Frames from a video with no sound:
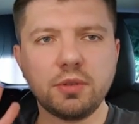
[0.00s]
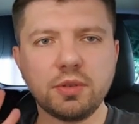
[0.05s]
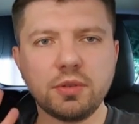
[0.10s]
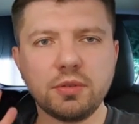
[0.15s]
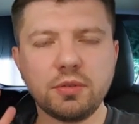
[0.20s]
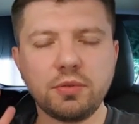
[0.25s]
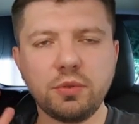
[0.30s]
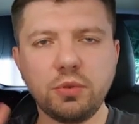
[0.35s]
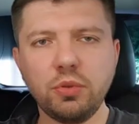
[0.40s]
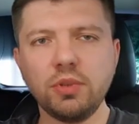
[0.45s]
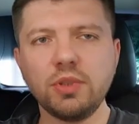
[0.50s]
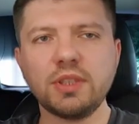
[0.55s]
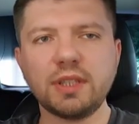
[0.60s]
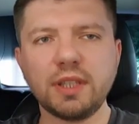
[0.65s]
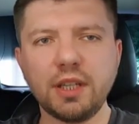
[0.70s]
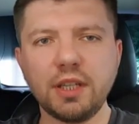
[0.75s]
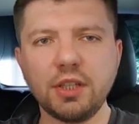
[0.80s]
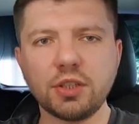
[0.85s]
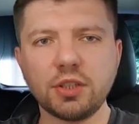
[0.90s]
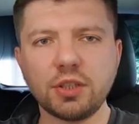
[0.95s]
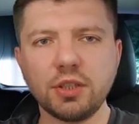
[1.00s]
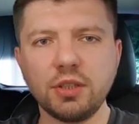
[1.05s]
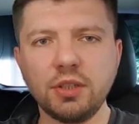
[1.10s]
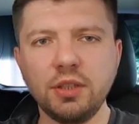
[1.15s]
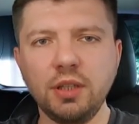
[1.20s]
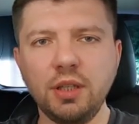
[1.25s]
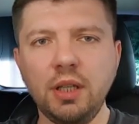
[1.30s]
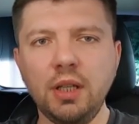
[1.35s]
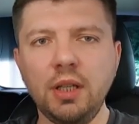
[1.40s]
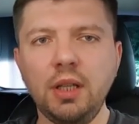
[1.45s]
fuel station.
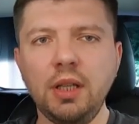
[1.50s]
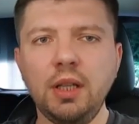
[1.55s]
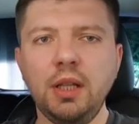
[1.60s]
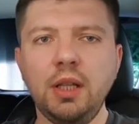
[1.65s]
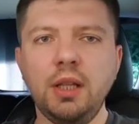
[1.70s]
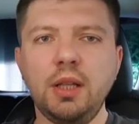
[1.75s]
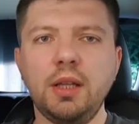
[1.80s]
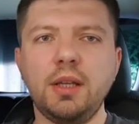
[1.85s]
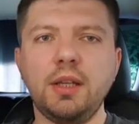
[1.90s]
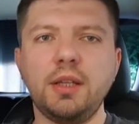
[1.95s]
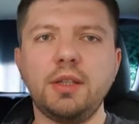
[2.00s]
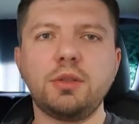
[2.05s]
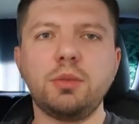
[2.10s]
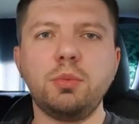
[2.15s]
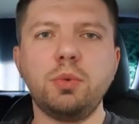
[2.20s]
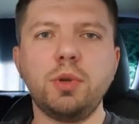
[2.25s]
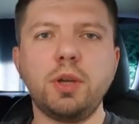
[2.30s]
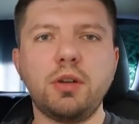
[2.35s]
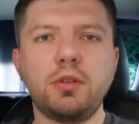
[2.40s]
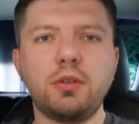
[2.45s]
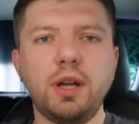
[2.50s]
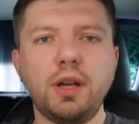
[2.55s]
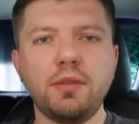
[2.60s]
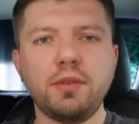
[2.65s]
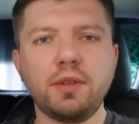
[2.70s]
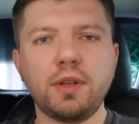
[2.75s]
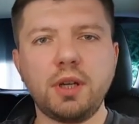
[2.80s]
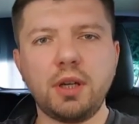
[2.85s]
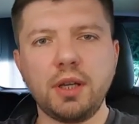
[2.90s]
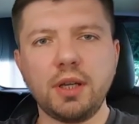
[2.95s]
So we
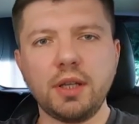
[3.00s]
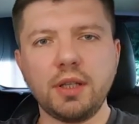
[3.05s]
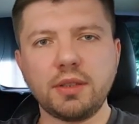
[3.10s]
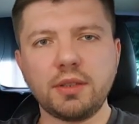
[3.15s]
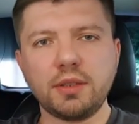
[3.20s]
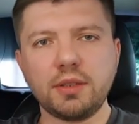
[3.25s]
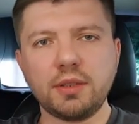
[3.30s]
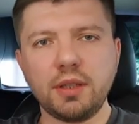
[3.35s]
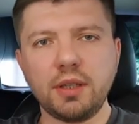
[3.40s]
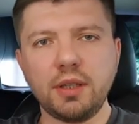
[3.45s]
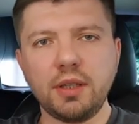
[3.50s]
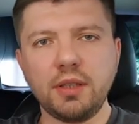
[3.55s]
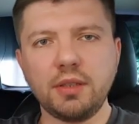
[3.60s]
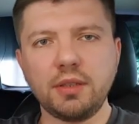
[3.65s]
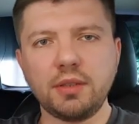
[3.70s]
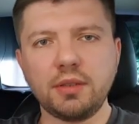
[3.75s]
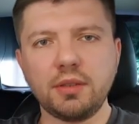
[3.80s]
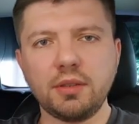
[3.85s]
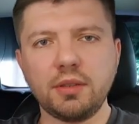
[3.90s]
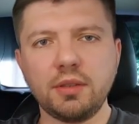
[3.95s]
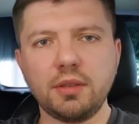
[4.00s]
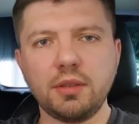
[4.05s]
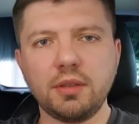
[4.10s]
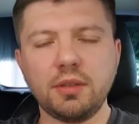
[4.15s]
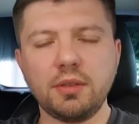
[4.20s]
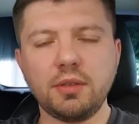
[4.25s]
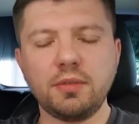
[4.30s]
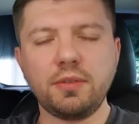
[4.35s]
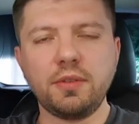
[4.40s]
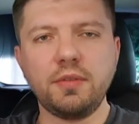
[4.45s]
arrived there at
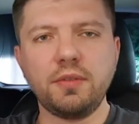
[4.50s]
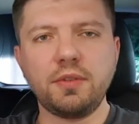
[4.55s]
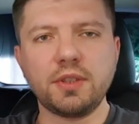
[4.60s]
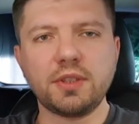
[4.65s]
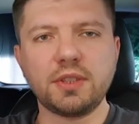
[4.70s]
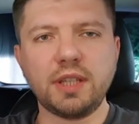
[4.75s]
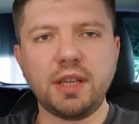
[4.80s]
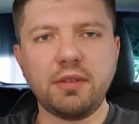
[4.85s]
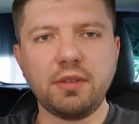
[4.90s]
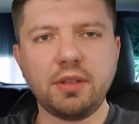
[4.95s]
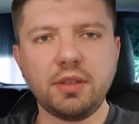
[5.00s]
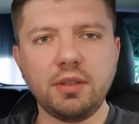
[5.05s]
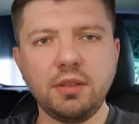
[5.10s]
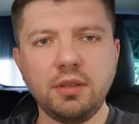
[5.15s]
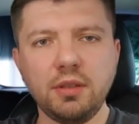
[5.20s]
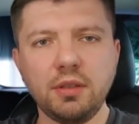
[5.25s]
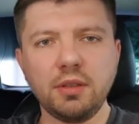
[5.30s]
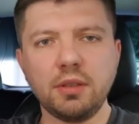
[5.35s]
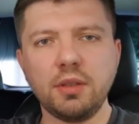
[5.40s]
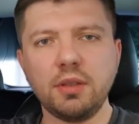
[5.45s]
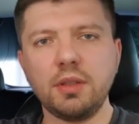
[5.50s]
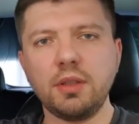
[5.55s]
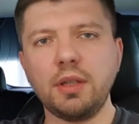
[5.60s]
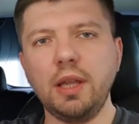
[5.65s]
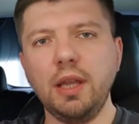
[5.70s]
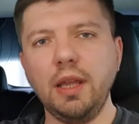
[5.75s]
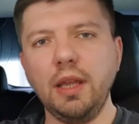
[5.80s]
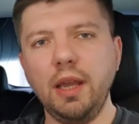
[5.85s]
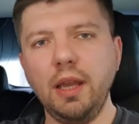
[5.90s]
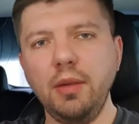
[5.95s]
8:57
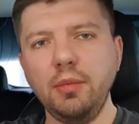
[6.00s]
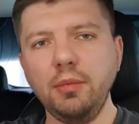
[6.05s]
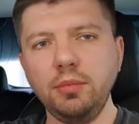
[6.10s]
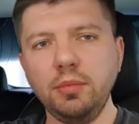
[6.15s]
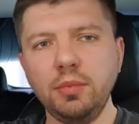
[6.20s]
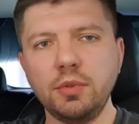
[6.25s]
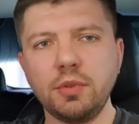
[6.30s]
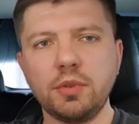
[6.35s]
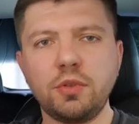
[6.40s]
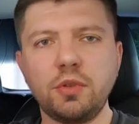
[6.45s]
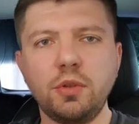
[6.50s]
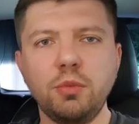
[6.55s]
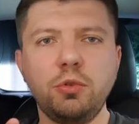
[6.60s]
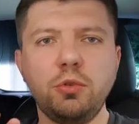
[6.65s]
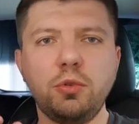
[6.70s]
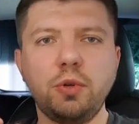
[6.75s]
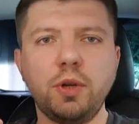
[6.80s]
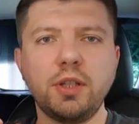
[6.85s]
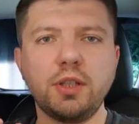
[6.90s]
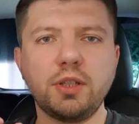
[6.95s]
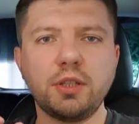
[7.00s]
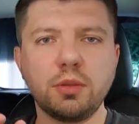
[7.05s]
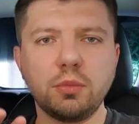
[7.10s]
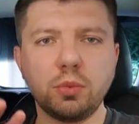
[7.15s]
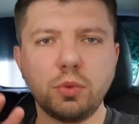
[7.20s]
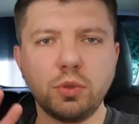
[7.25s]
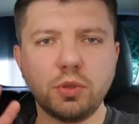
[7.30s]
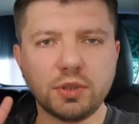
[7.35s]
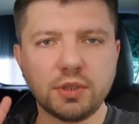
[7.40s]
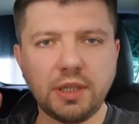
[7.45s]
a.m. Trip
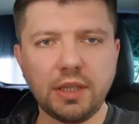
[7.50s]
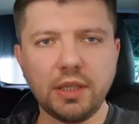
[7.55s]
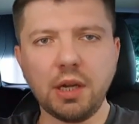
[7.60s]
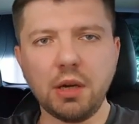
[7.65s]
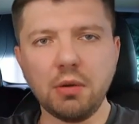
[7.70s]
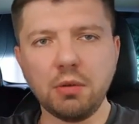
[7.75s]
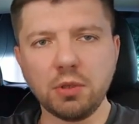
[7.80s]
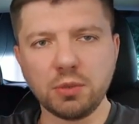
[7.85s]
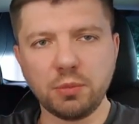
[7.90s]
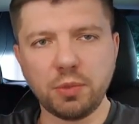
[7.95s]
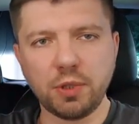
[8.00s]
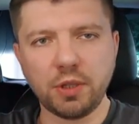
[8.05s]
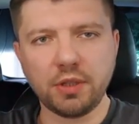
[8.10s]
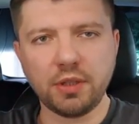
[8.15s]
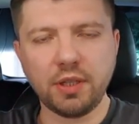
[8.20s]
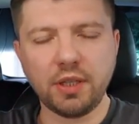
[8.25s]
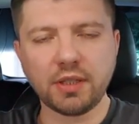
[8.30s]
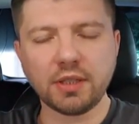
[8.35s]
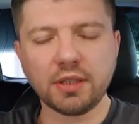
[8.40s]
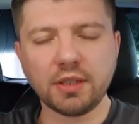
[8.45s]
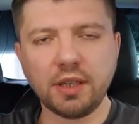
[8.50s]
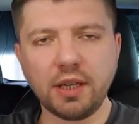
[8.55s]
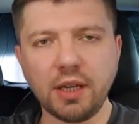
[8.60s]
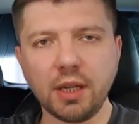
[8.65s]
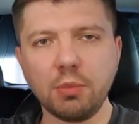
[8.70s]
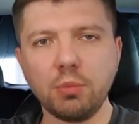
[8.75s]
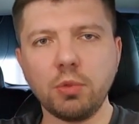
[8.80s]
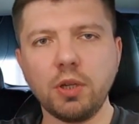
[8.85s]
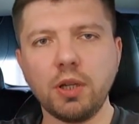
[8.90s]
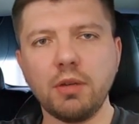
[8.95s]
duration was 9 hours. By that
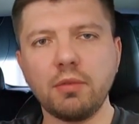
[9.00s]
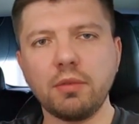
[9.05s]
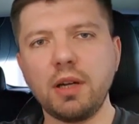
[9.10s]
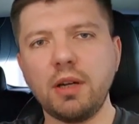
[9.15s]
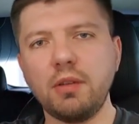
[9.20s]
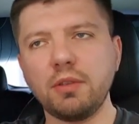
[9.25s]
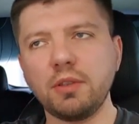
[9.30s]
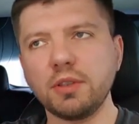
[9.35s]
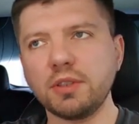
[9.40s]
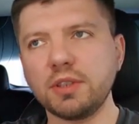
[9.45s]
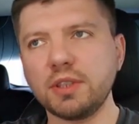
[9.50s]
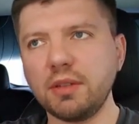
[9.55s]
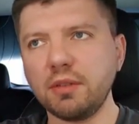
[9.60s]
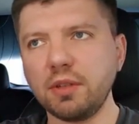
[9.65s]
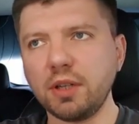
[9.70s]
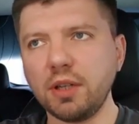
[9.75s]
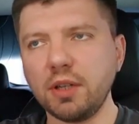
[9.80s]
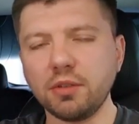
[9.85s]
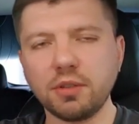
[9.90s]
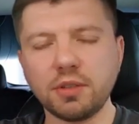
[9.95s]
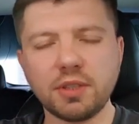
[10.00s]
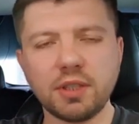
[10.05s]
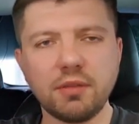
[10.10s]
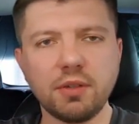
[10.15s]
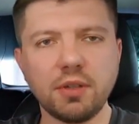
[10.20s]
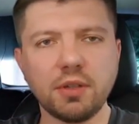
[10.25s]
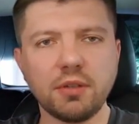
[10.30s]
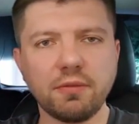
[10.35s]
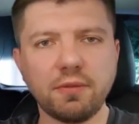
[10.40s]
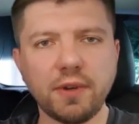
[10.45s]
time we have covered
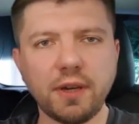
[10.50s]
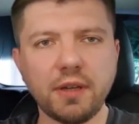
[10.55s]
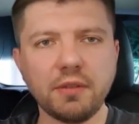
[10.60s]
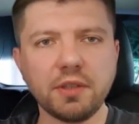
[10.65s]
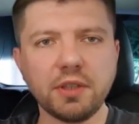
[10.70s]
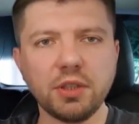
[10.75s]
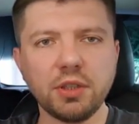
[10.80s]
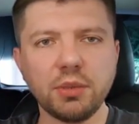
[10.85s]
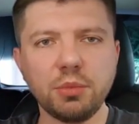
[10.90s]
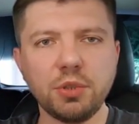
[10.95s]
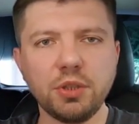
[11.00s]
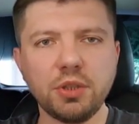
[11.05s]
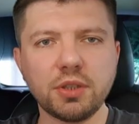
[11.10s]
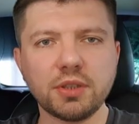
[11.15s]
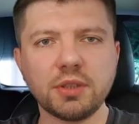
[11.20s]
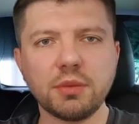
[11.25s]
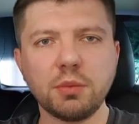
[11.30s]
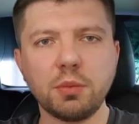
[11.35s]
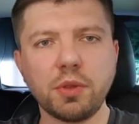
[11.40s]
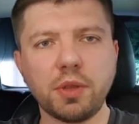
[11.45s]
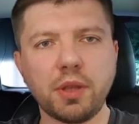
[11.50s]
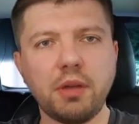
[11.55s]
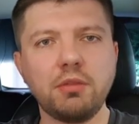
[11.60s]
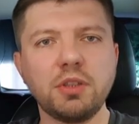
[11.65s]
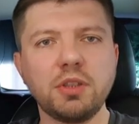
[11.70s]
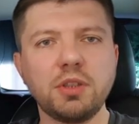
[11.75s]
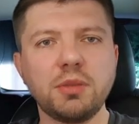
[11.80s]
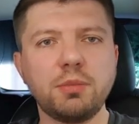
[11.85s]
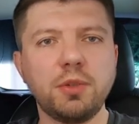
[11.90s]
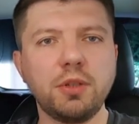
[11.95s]
775 kilometers with
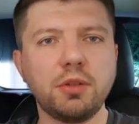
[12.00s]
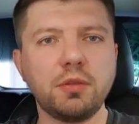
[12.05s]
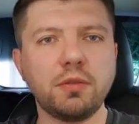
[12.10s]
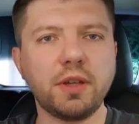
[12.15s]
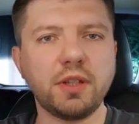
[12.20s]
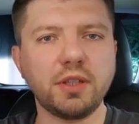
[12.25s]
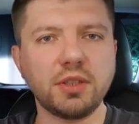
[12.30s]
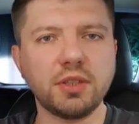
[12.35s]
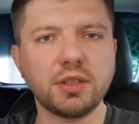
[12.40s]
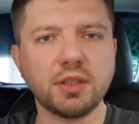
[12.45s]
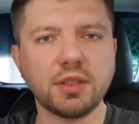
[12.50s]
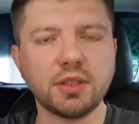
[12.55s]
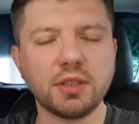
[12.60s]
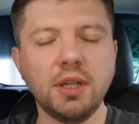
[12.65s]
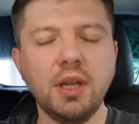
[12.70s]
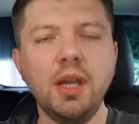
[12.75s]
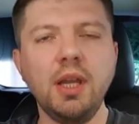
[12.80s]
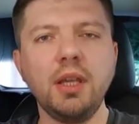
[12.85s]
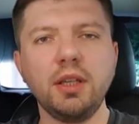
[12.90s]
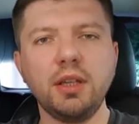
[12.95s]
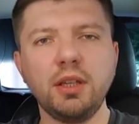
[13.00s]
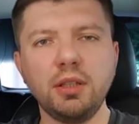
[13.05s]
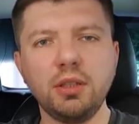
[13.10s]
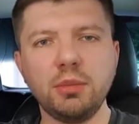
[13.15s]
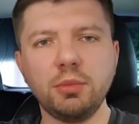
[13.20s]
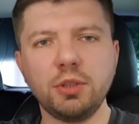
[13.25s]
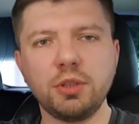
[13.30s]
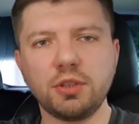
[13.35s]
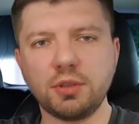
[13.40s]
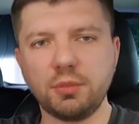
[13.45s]
average speed of 86
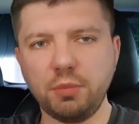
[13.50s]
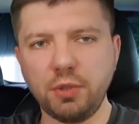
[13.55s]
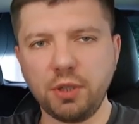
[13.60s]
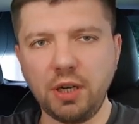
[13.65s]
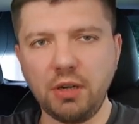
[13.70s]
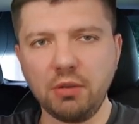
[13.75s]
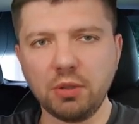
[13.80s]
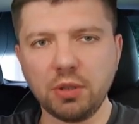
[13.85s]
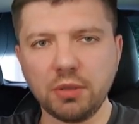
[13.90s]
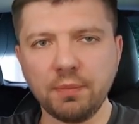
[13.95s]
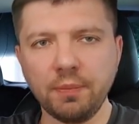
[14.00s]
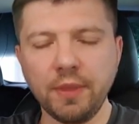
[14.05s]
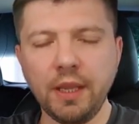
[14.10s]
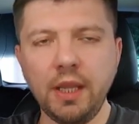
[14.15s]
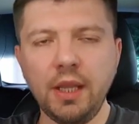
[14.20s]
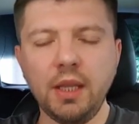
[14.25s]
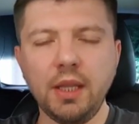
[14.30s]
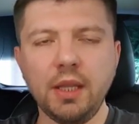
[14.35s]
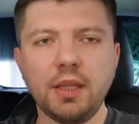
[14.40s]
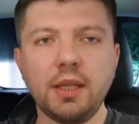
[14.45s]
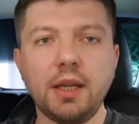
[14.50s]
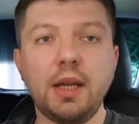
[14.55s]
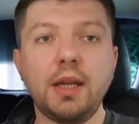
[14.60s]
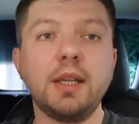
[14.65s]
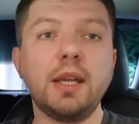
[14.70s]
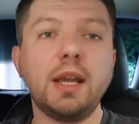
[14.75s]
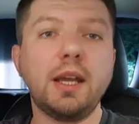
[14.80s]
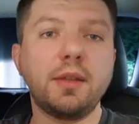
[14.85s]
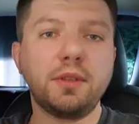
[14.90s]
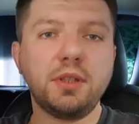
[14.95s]
kilometers per hour.
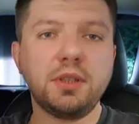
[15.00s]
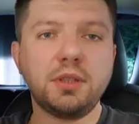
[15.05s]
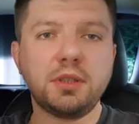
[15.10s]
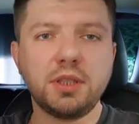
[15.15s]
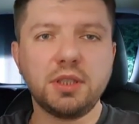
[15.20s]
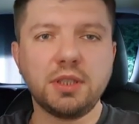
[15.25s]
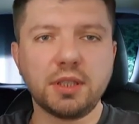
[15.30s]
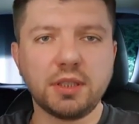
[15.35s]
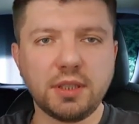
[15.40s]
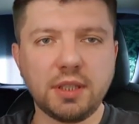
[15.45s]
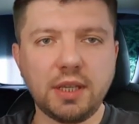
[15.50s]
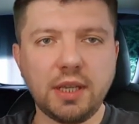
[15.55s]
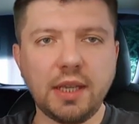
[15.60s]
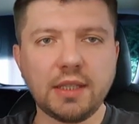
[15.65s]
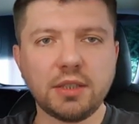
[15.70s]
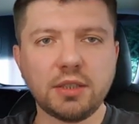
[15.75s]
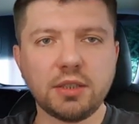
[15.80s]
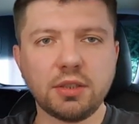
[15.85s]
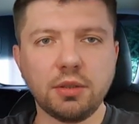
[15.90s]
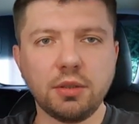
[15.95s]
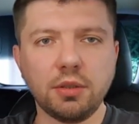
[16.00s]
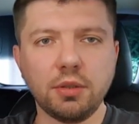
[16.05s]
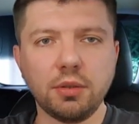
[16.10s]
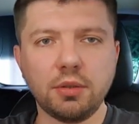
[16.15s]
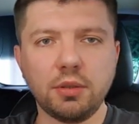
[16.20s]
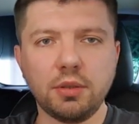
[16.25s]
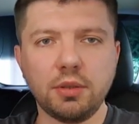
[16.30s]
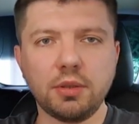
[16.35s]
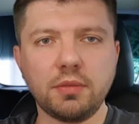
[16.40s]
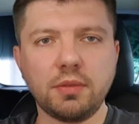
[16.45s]
This is a
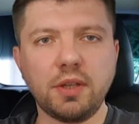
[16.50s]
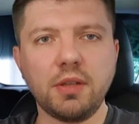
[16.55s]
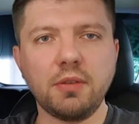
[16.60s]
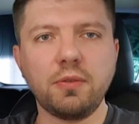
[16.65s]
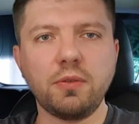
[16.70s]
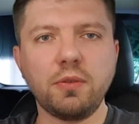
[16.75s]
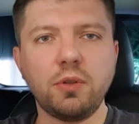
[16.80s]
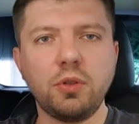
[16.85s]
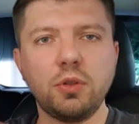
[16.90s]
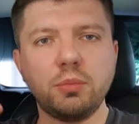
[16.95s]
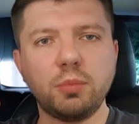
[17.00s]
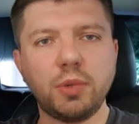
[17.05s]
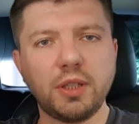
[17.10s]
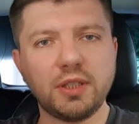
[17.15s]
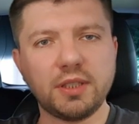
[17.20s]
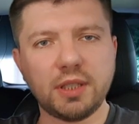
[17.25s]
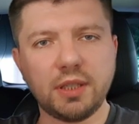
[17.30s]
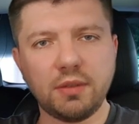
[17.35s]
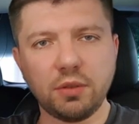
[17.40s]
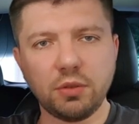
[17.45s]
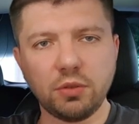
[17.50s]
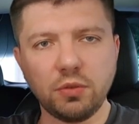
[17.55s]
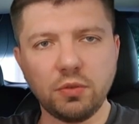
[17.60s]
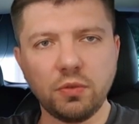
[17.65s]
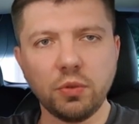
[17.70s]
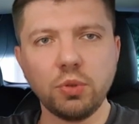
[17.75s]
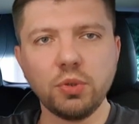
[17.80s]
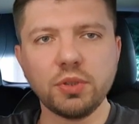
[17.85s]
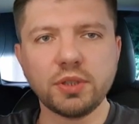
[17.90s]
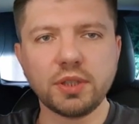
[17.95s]
ESSO 24/7
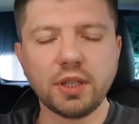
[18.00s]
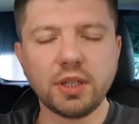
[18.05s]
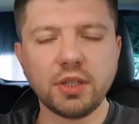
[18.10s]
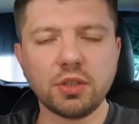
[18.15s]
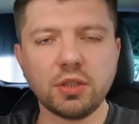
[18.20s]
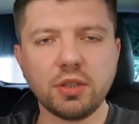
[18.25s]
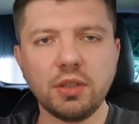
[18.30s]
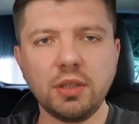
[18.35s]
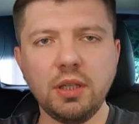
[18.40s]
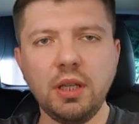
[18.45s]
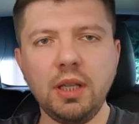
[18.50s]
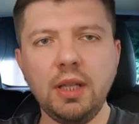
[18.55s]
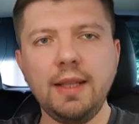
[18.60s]
fuel station.